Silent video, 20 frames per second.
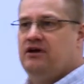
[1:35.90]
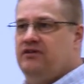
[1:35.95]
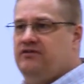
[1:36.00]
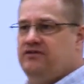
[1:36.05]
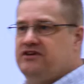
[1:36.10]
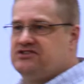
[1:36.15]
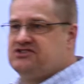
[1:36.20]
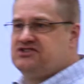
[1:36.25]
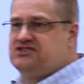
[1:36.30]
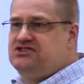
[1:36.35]

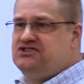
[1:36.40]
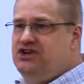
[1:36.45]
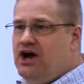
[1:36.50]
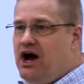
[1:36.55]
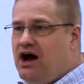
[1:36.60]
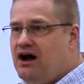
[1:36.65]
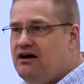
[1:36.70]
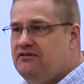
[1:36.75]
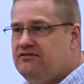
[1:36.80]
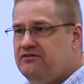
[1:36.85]
the
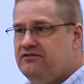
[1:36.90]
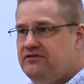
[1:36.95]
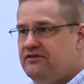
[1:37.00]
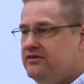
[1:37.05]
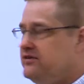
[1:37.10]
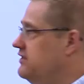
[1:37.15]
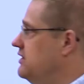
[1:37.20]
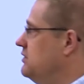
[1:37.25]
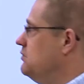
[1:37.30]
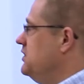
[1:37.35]
stuff
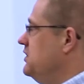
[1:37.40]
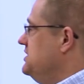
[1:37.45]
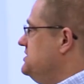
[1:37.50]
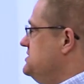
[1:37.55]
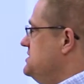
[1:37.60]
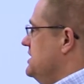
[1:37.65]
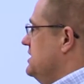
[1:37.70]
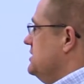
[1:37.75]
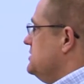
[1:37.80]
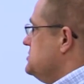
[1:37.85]
that we
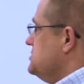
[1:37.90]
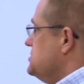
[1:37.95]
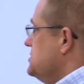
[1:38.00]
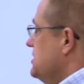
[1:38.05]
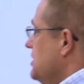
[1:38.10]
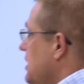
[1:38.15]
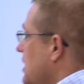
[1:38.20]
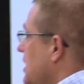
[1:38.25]
teach.